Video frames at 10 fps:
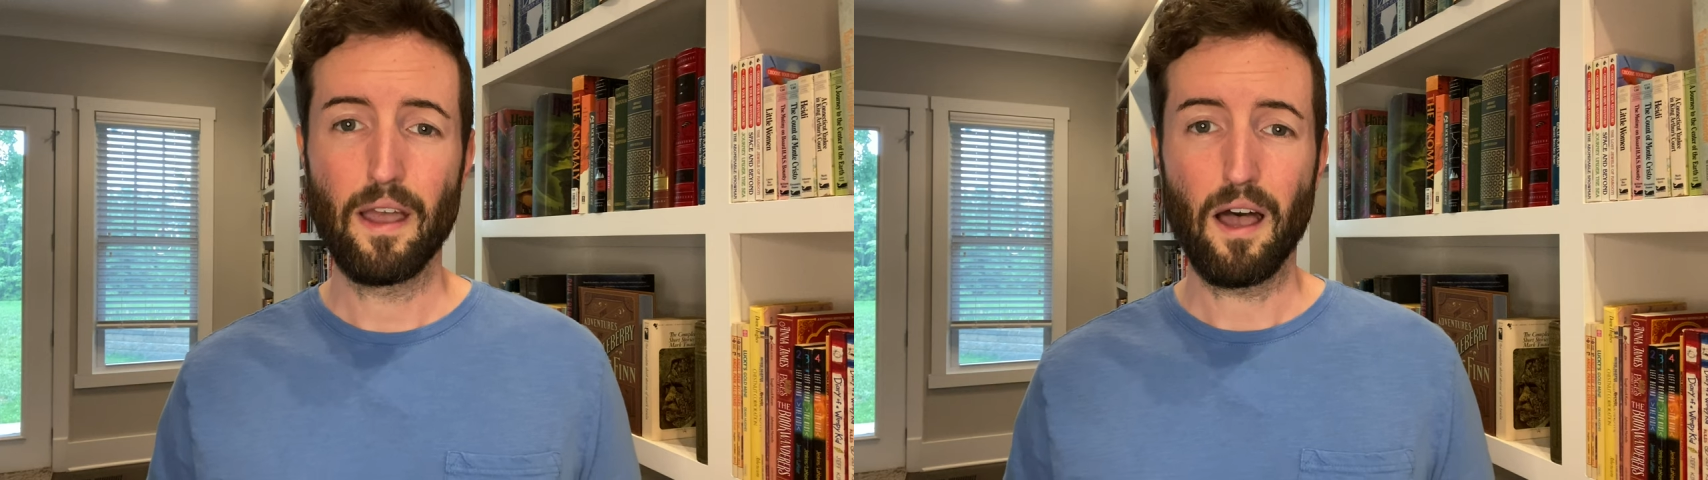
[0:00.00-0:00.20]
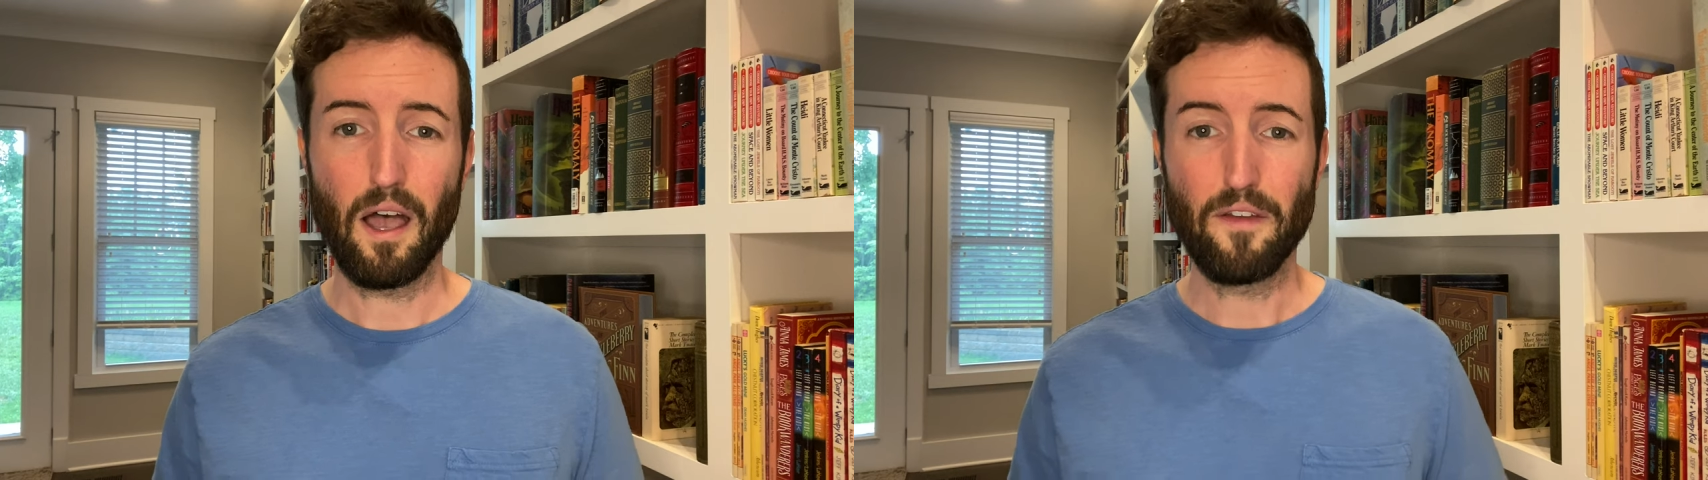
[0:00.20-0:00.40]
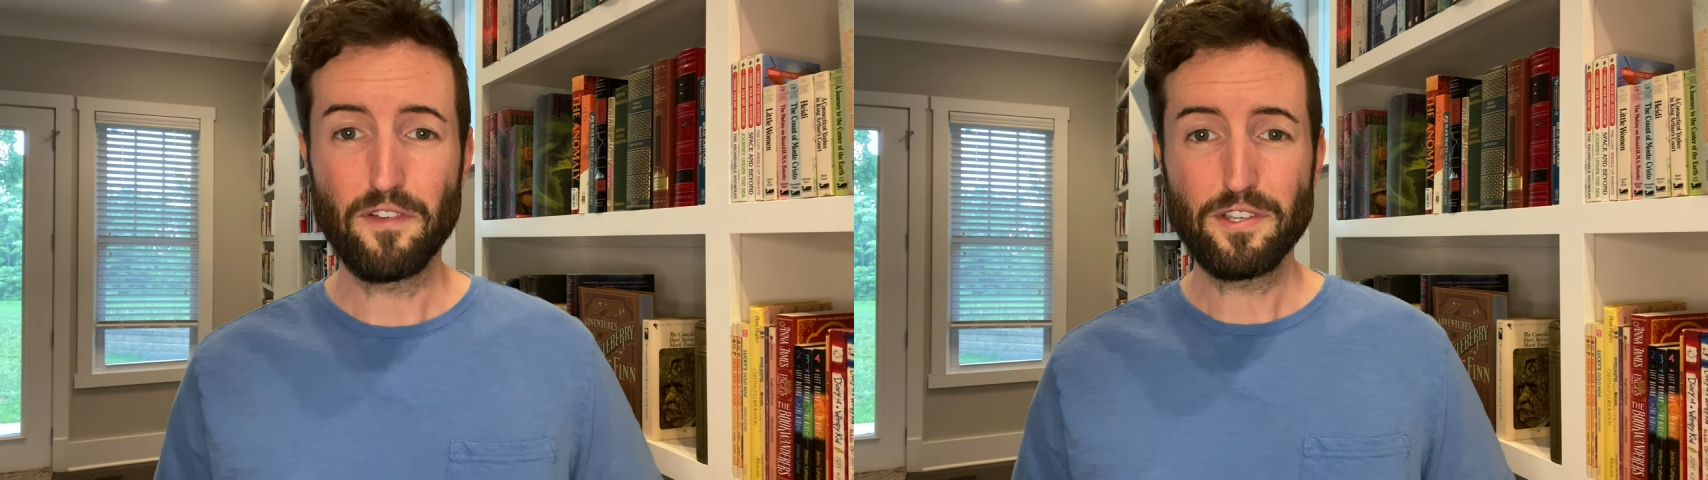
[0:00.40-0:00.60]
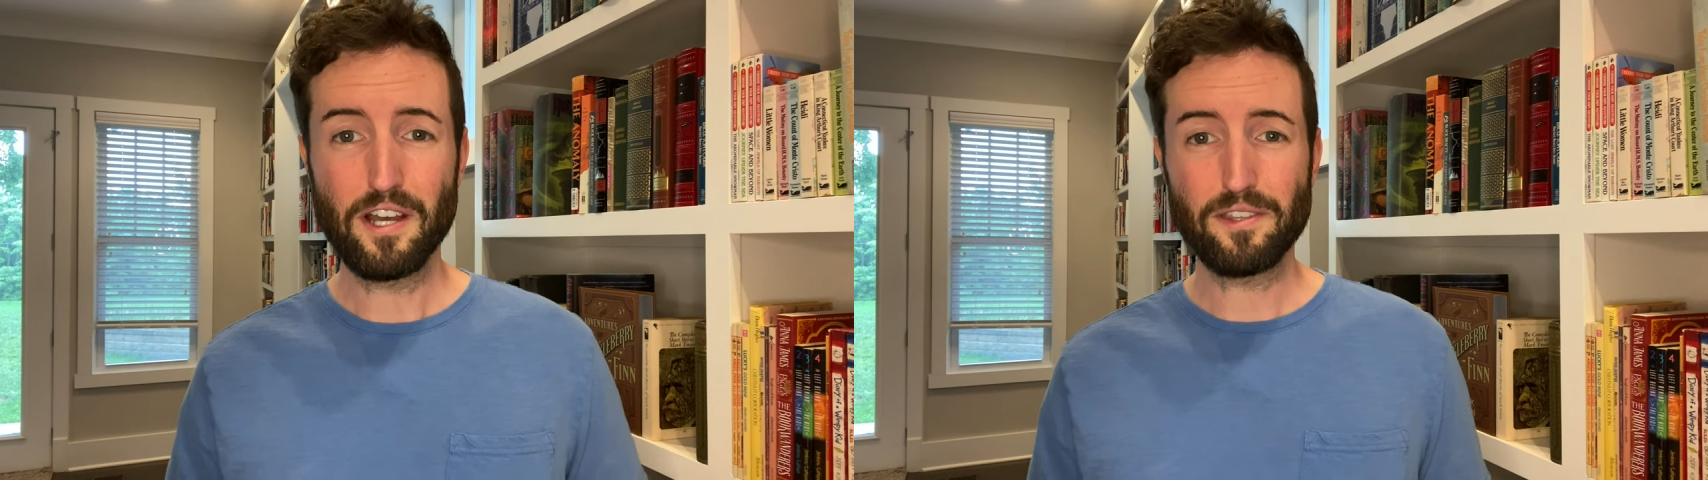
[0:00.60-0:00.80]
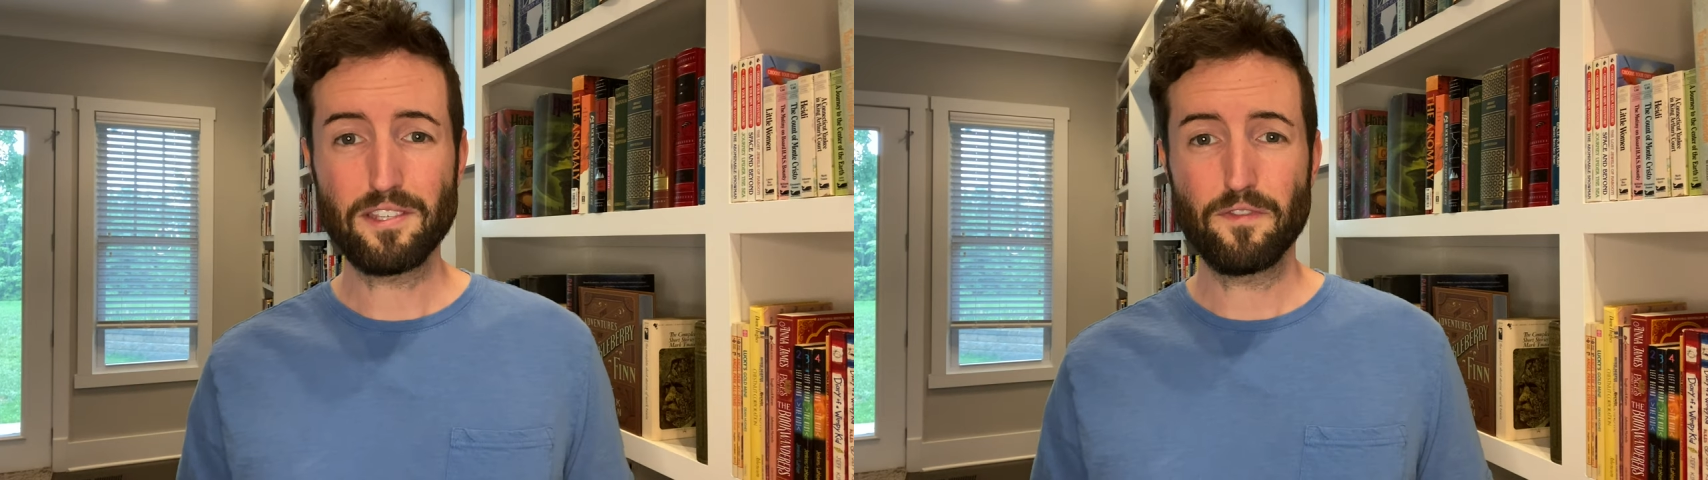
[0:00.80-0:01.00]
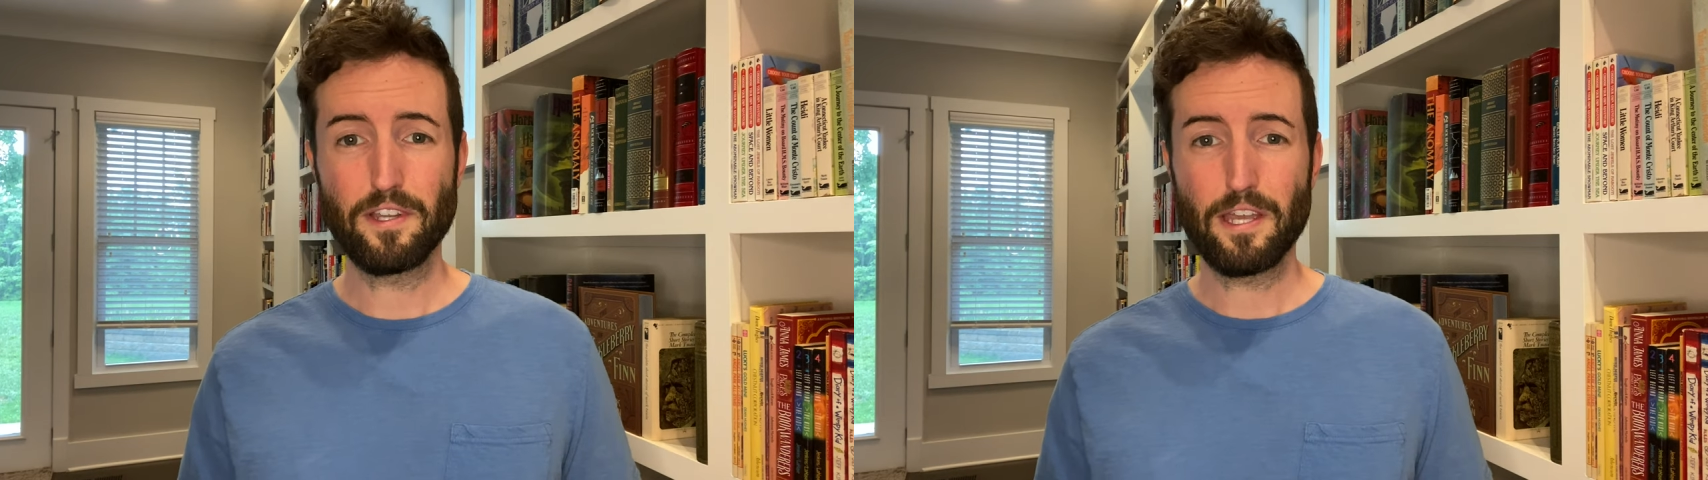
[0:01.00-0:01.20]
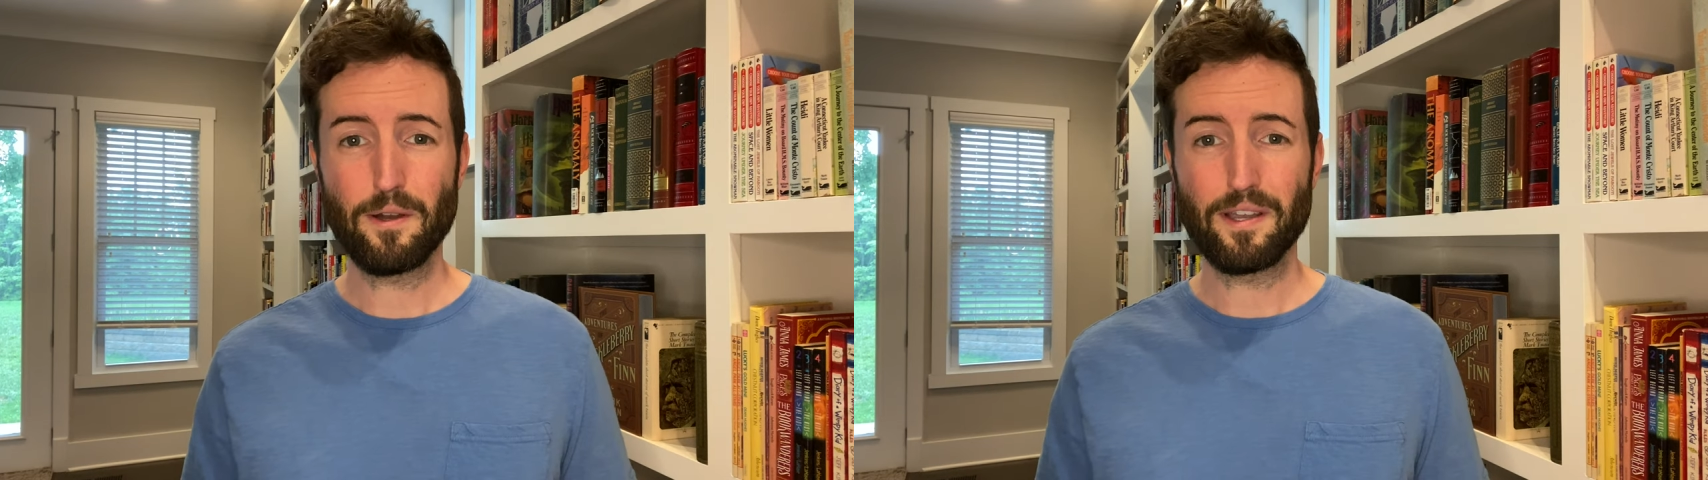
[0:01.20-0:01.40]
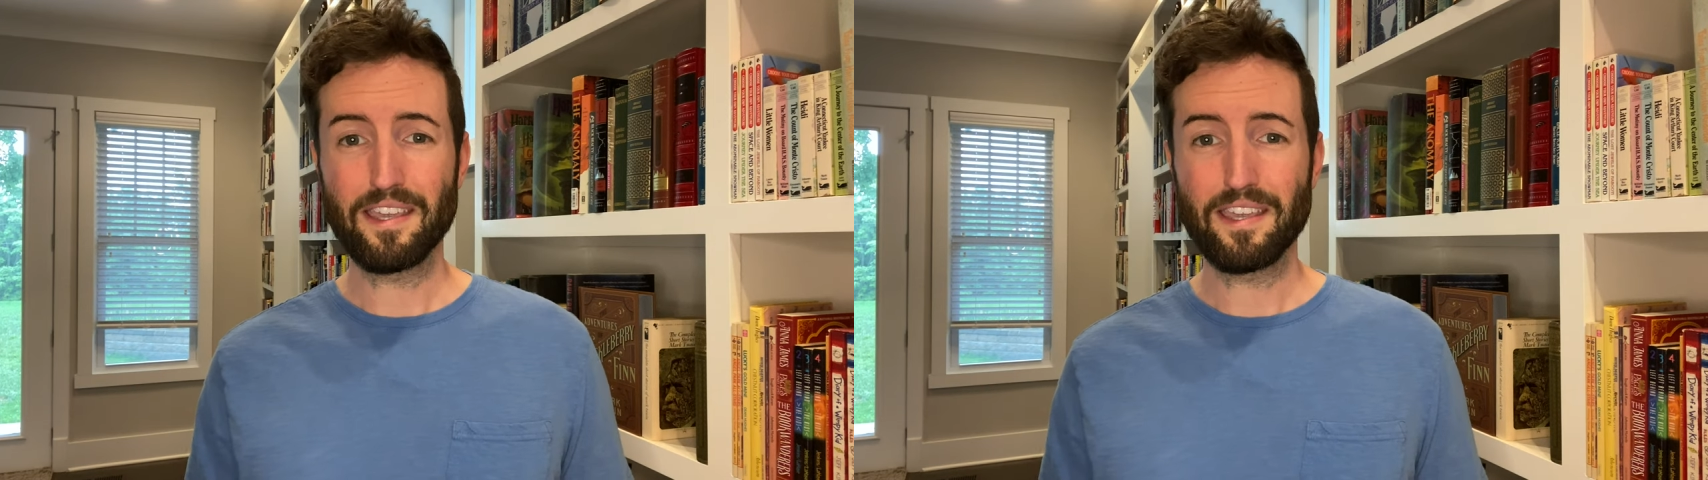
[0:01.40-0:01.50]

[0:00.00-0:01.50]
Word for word: Uh, if you dug this video,